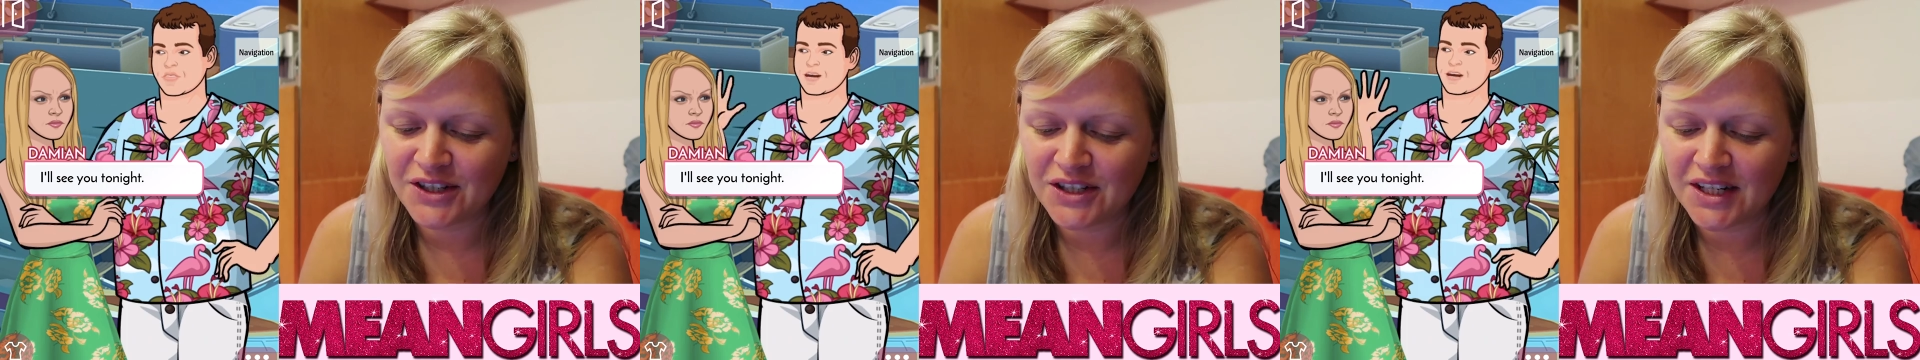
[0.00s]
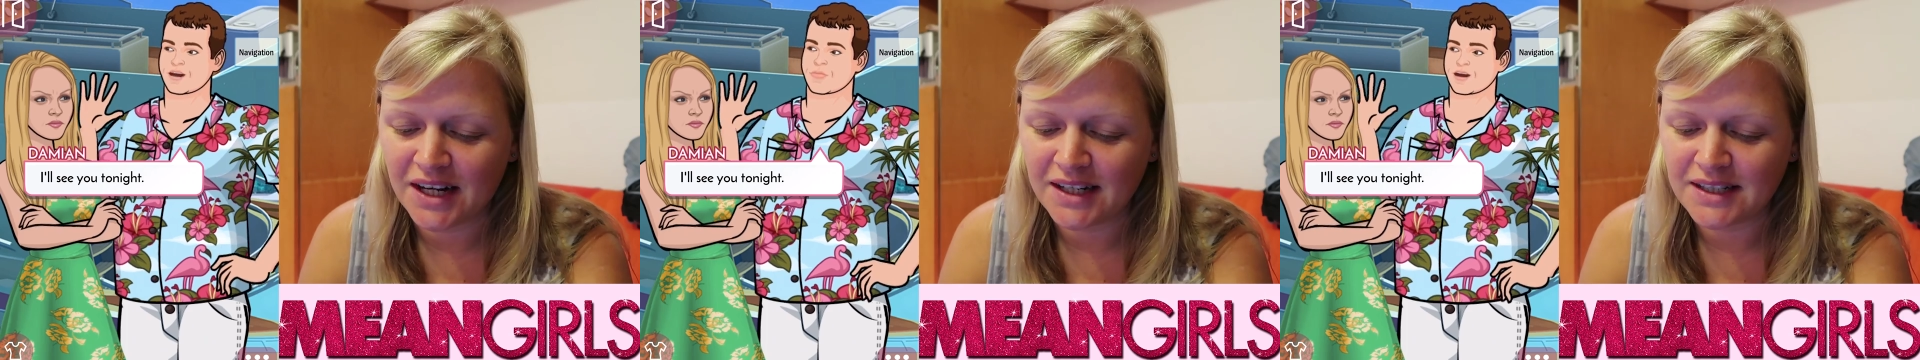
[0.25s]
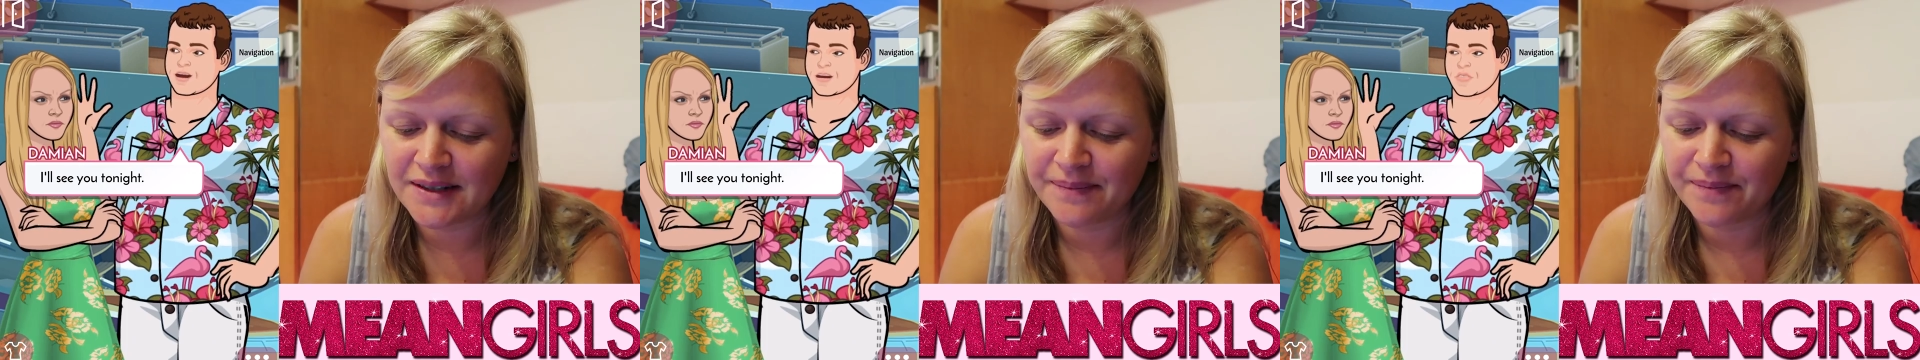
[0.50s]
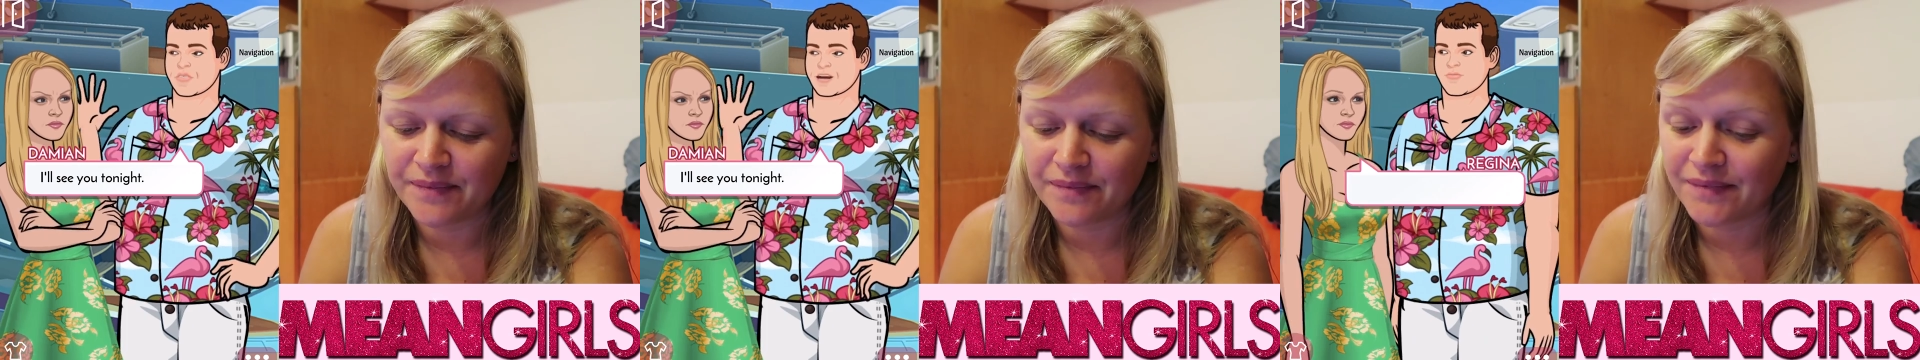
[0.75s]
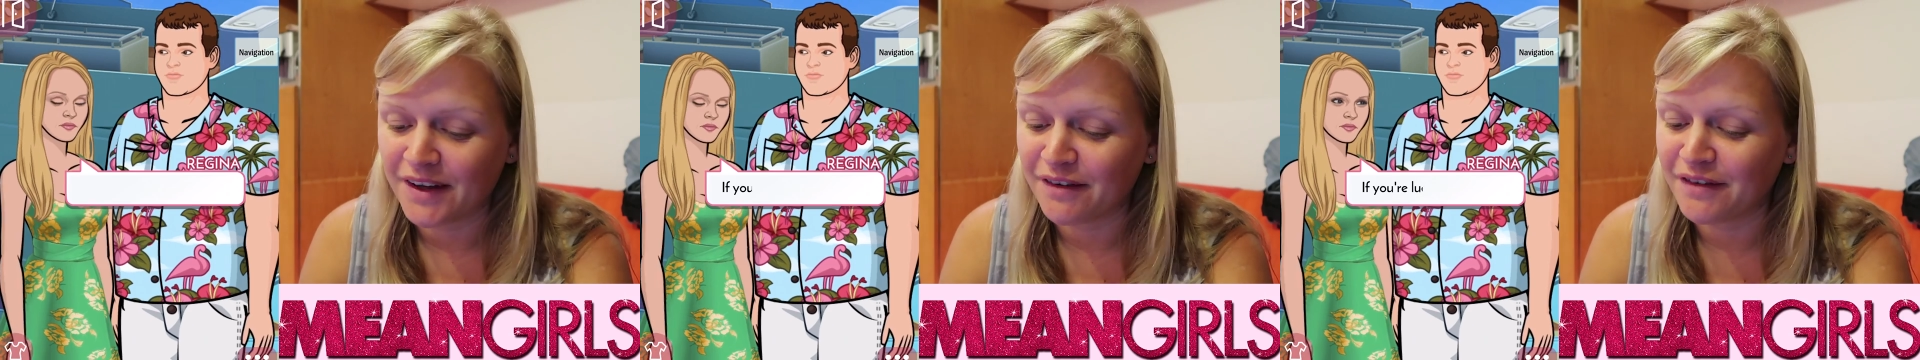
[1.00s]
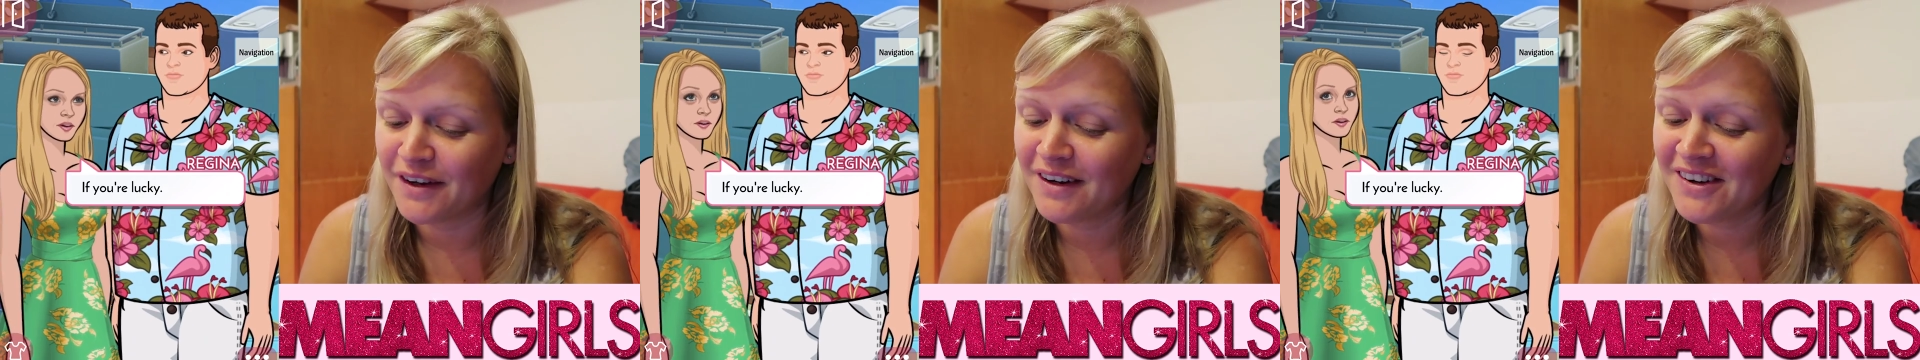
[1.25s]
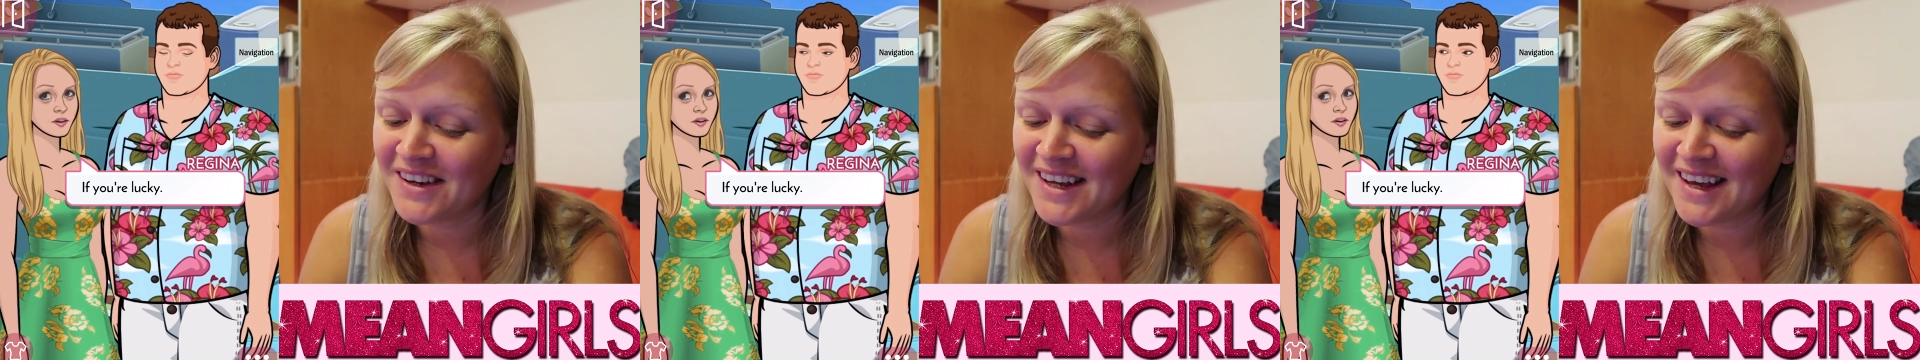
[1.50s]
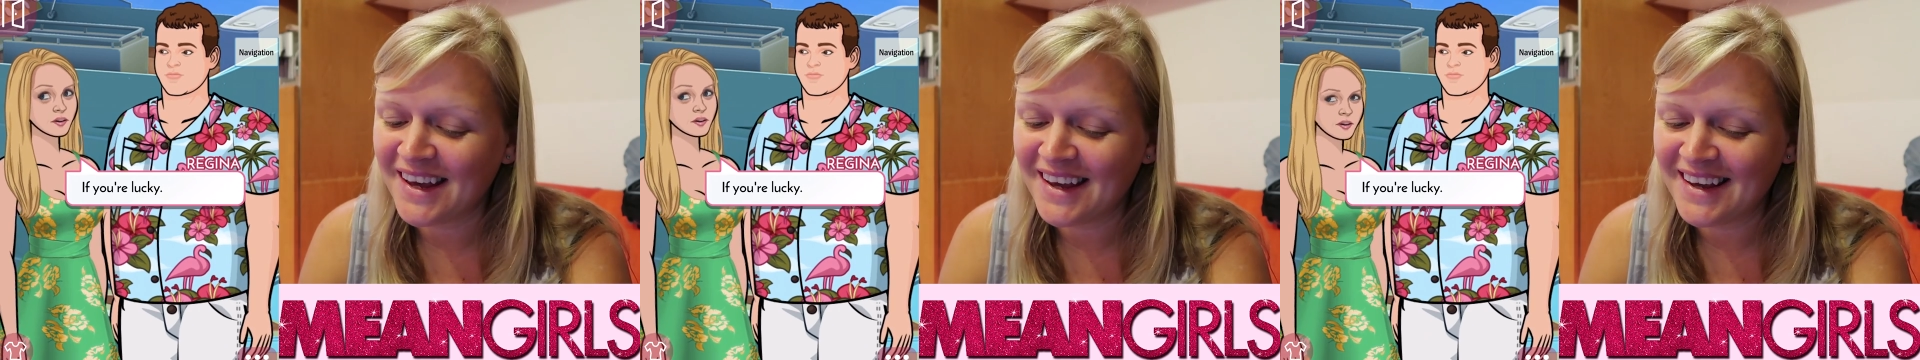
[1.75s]
Speaker 1: see you tonight. If
Speaker 2: you're
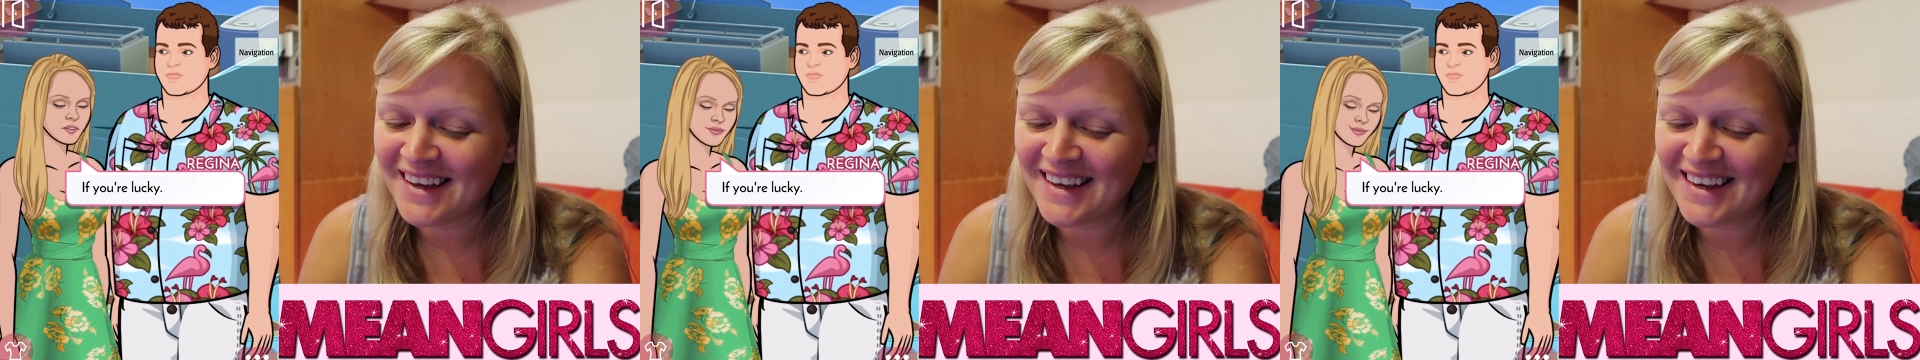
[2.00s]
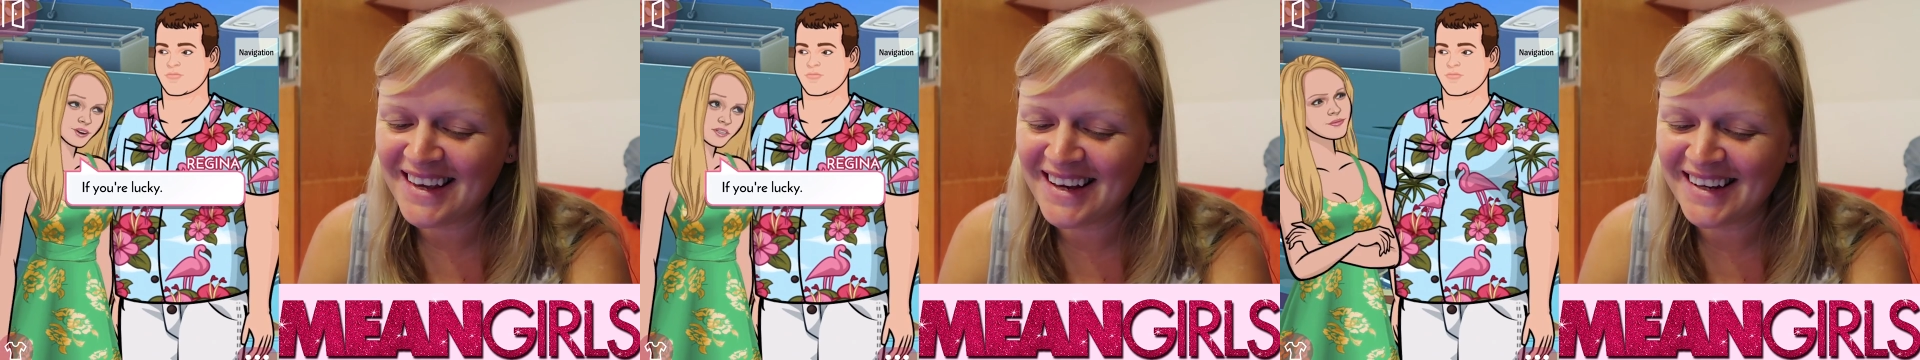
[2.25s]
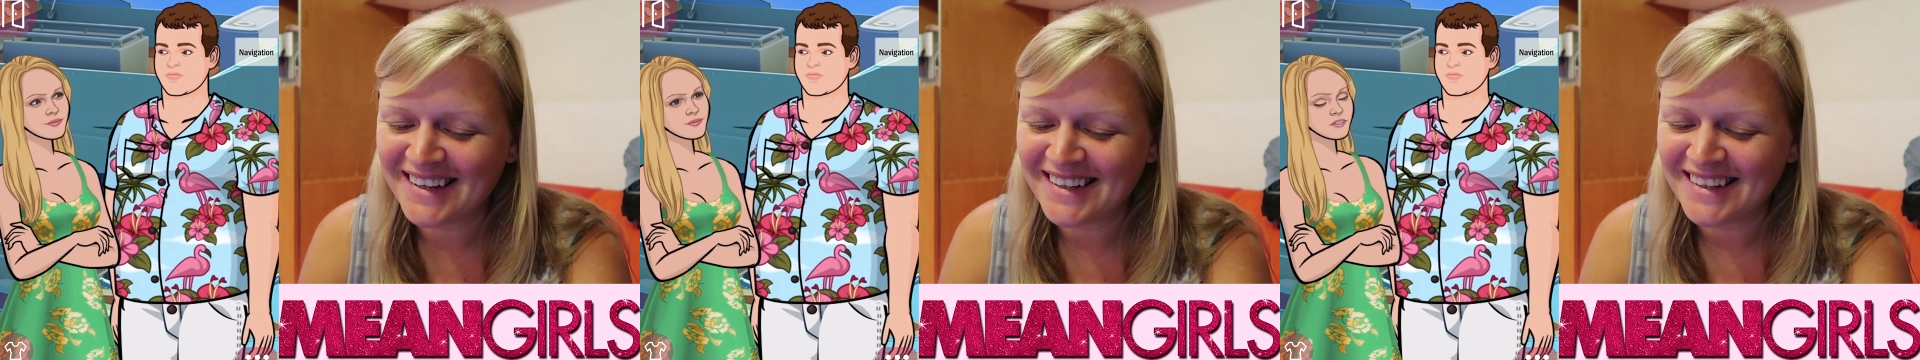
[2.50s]
lucky.